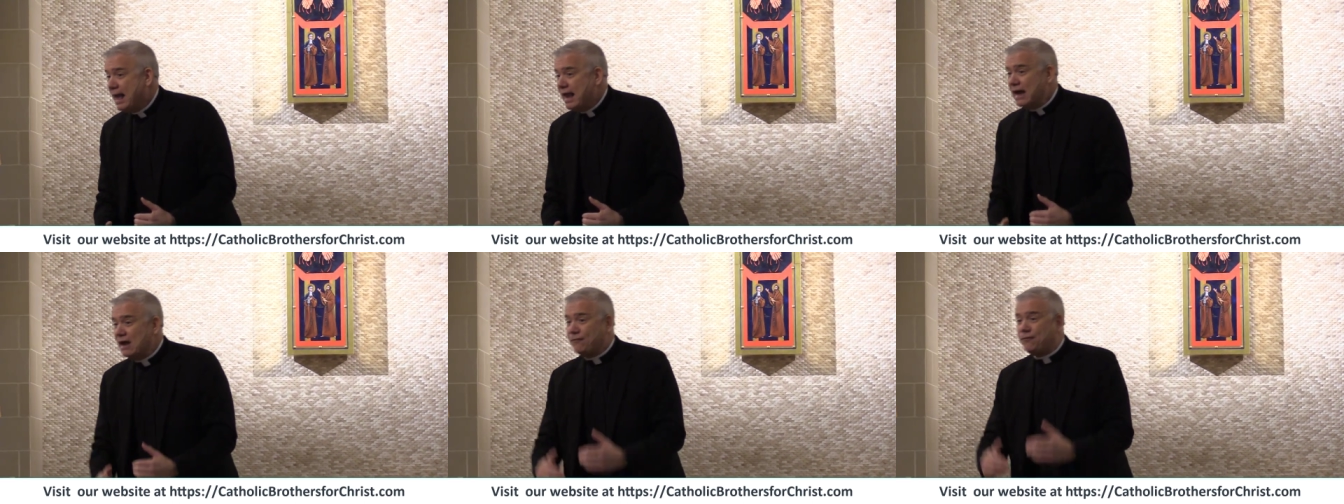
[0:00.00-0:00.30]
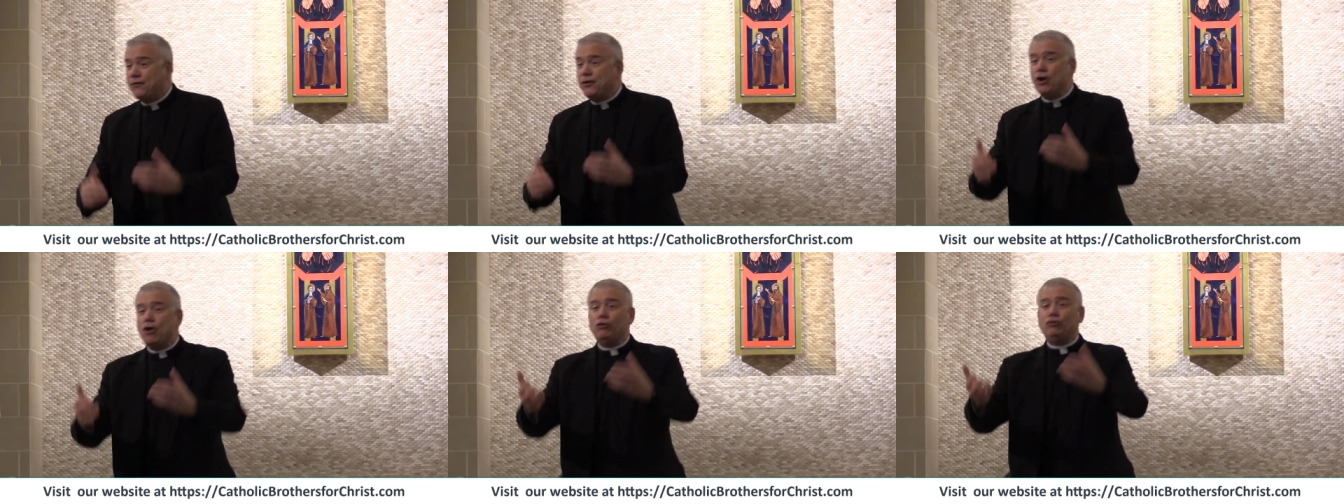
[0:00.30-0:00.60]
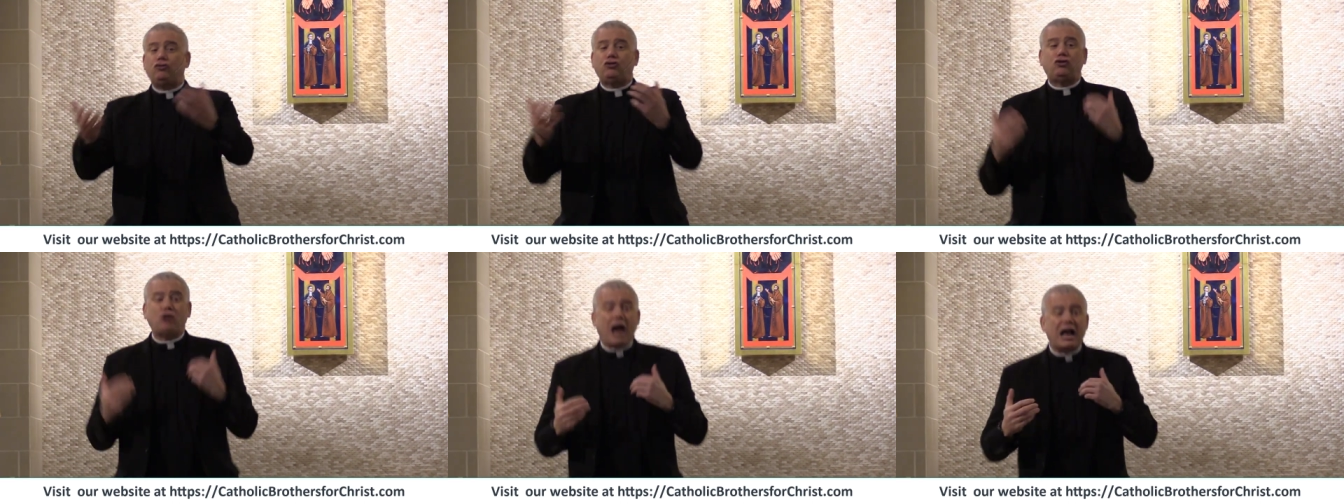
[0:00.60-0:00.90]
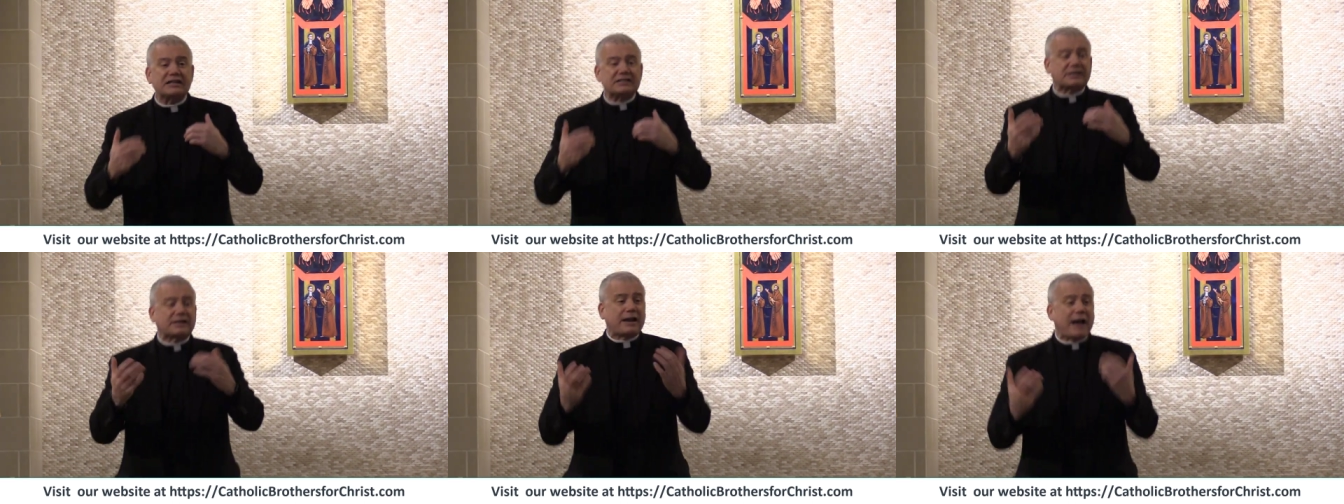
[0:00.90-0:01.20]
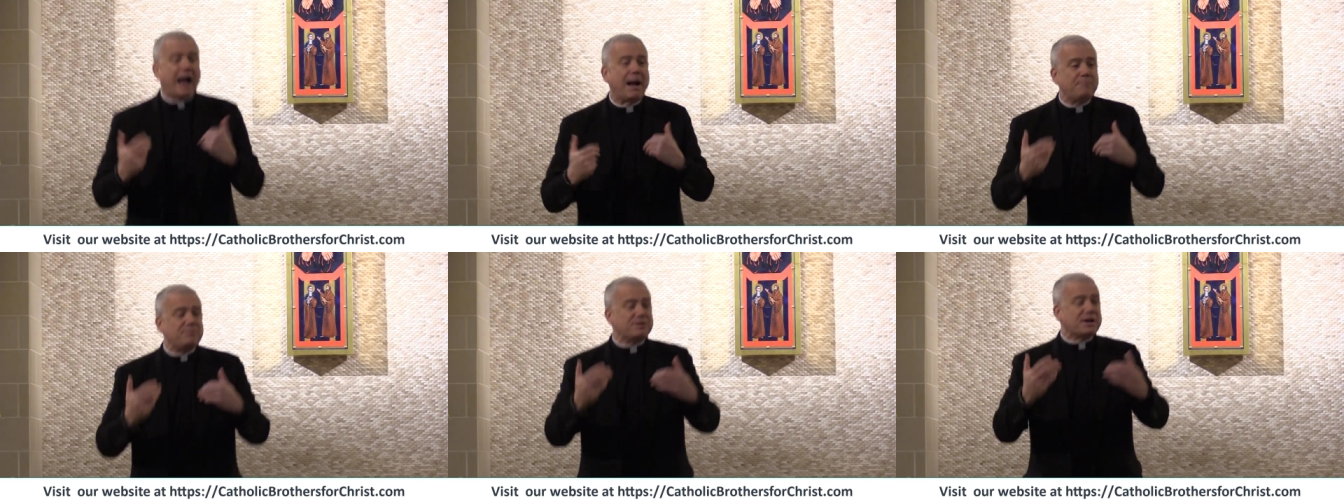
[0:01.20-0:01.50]
If you just
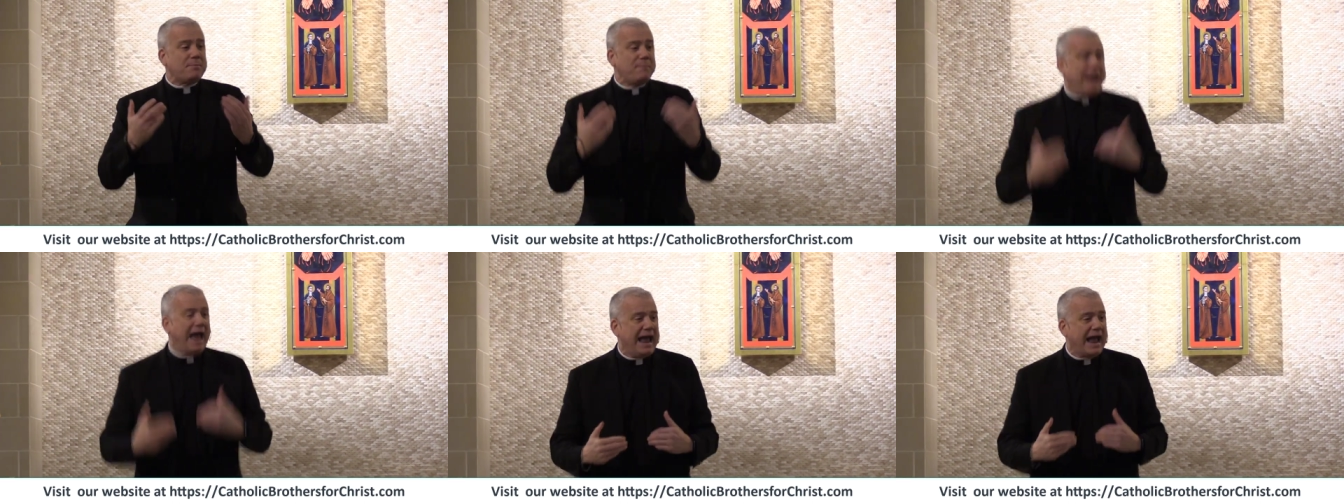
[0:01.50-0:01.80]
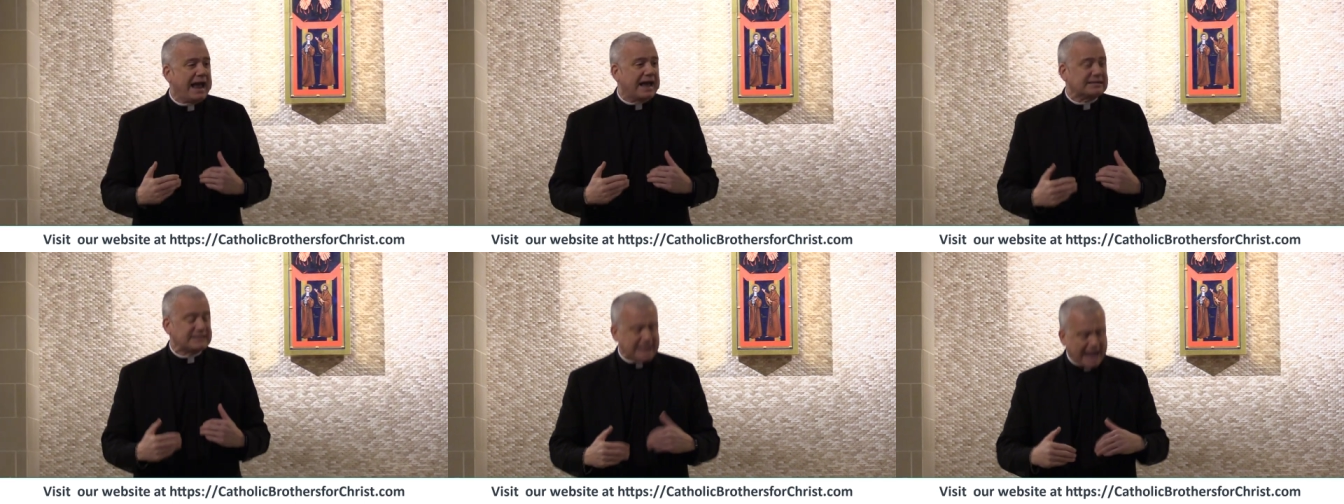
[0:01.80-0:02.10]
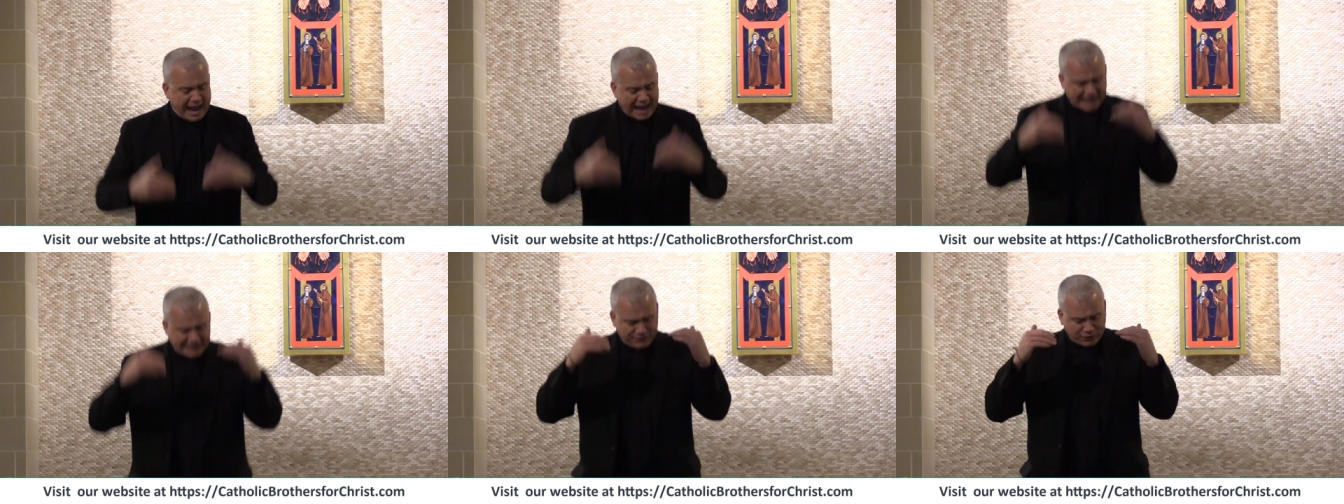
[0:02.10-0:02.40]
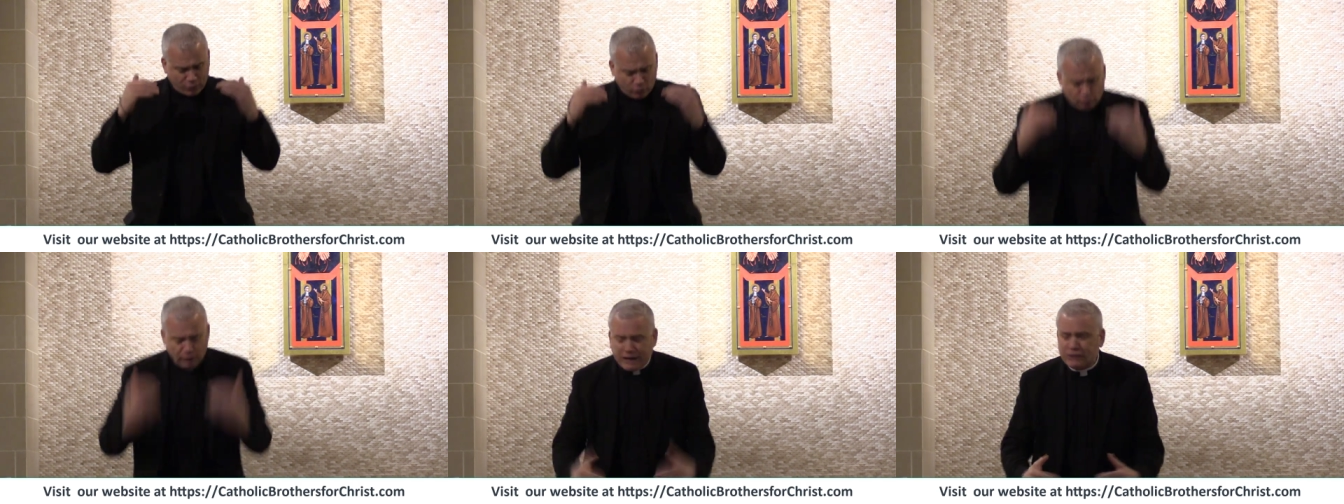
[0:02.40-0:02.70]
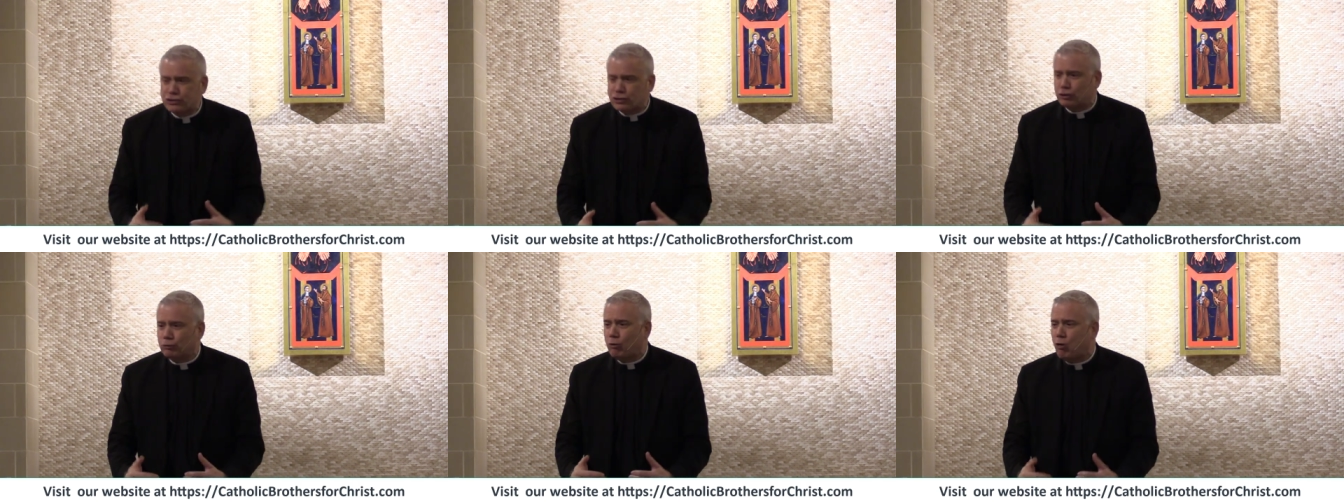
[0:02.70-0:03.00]
come to Mass out of the
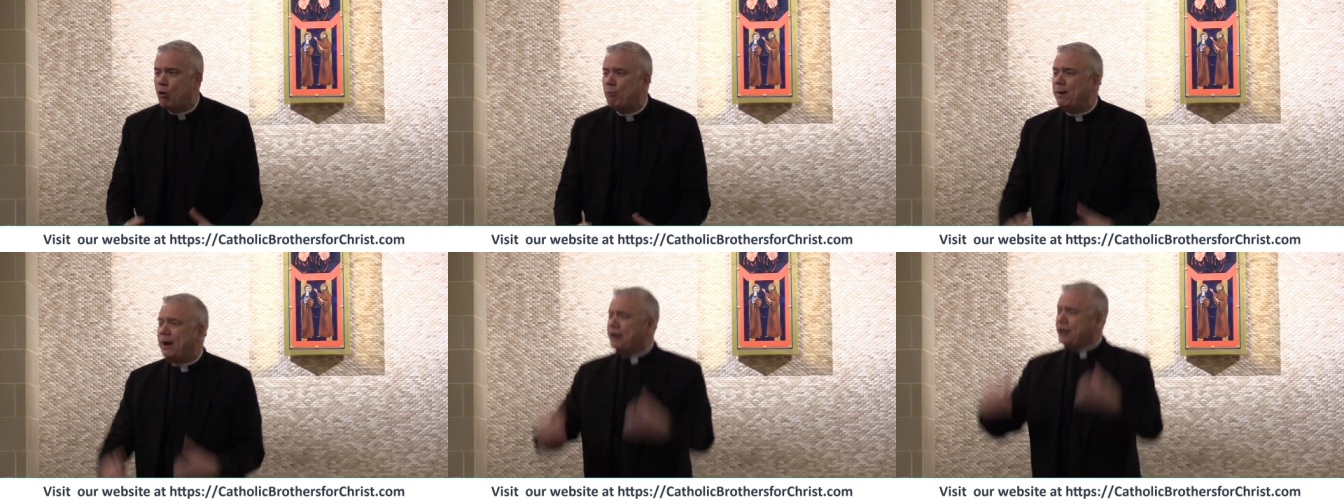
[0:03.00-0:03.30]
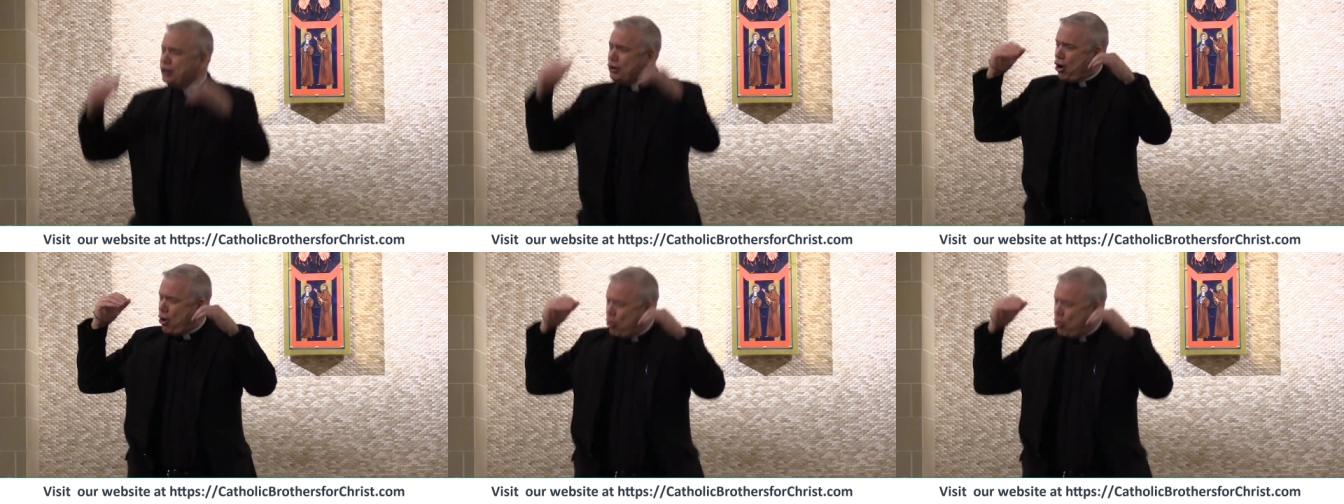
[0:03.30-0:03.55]
ritual, but you